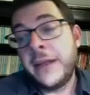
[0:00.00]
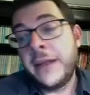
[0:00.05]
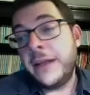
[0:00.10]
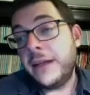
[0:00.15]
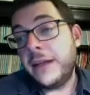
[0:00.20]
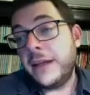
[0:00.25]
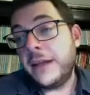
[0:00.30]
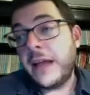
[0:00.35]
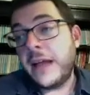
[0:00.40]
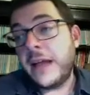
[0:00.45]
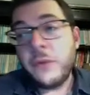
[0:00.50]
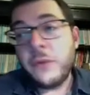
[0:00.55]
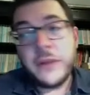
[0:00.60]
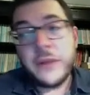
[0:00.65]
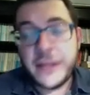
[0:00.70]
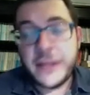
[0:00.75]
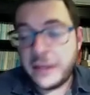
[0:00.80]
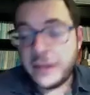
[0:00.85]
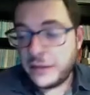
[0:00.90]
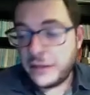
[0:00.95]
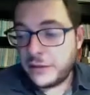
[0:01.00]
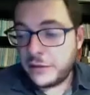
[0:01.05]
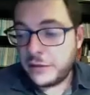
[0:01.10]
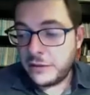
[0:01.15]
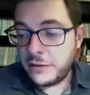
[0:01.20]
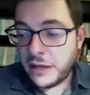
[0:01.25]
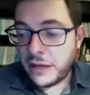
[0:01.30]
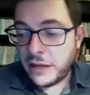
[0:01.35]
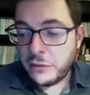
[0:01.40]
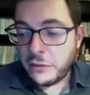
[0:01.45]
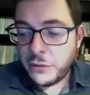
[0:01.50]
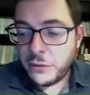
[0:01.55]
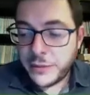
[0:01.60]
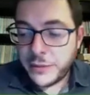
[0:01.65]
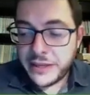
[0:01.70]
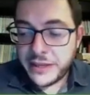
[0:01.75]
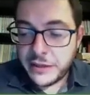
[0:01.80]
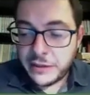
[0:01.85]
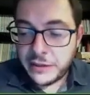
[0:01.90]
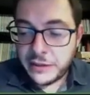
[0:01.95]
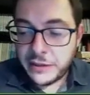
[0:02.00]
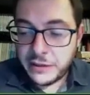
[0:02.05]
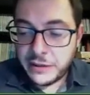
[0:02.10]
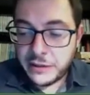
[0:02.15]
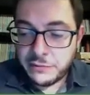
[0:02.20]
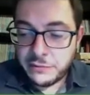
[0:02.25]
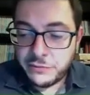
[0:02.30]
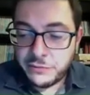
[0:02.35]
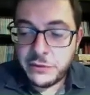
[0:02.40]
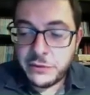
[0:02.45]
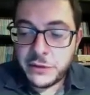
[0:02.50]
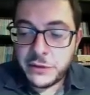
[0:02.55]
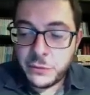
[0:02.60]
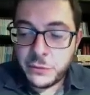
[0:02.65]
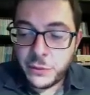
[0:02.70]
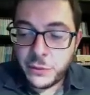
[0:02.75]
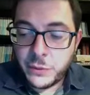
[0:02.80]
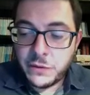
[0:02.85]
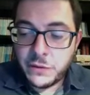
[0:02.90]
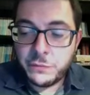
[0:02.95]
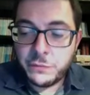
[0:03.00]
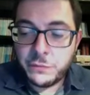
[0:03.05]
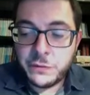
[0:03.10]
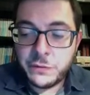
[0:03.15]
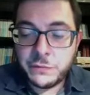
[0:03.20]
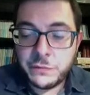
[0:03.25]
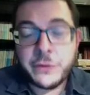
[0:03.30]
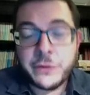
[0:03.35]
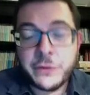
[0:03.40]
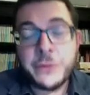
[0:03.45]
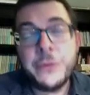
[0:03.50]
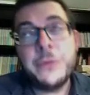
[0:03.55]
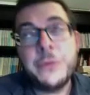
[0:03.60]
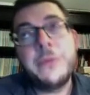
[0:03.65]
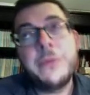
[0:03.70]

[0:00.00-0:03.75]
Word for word: uh, i will tell i will make a very quick overview